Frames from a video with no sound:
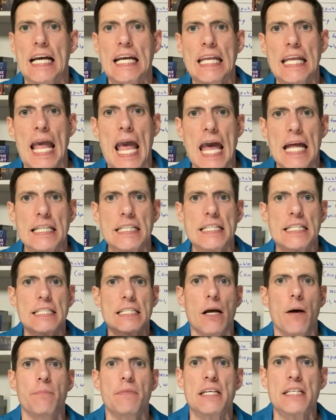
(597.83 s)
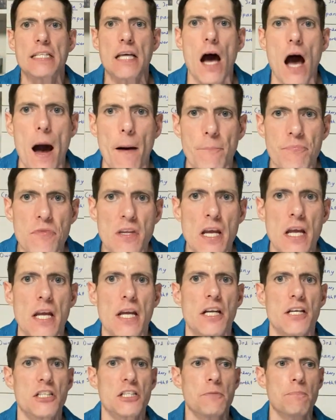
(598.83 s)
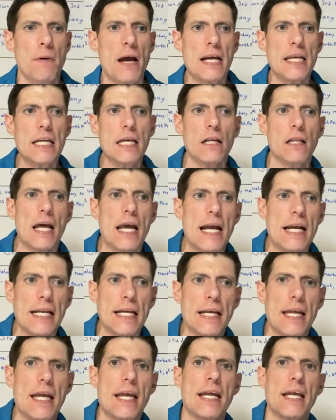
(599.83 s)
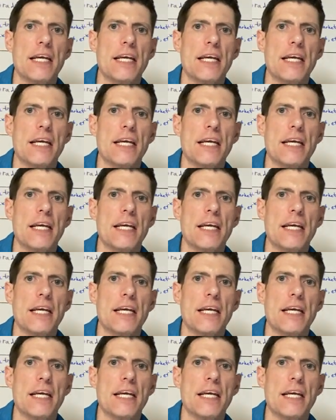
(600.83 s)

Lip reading: Again, to sum this up, speculating